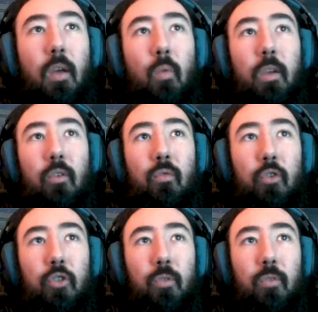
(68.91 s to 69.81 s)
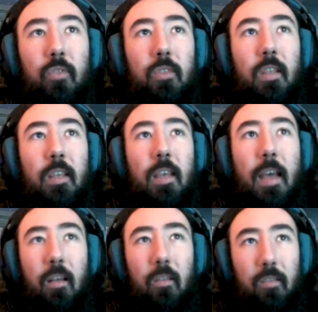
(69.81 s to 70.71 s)
We could reduce the
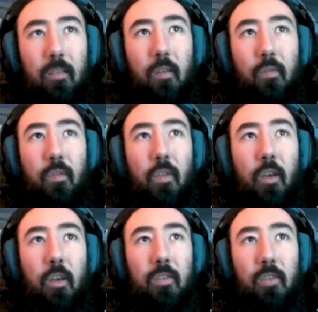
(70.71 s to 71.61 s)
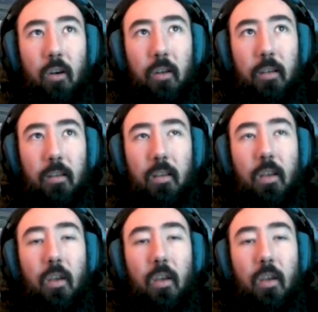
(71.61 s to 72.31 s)
health of the target.